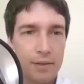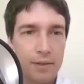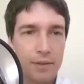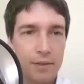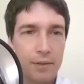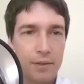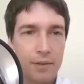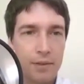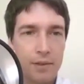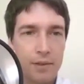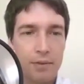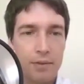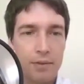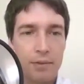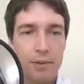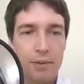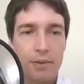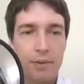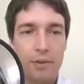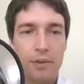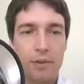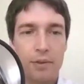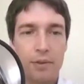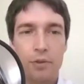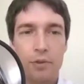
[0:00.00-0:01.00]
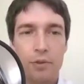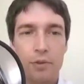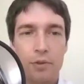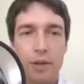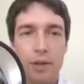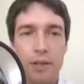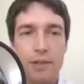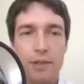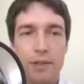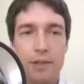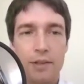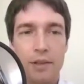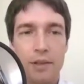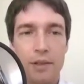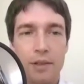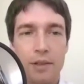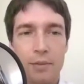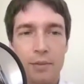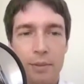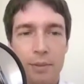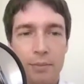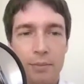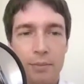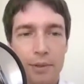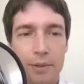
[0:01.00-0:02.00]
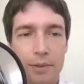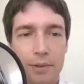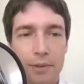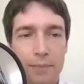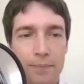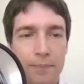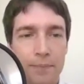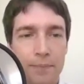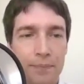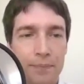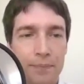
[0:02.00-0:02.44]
you know the different crates that are being built.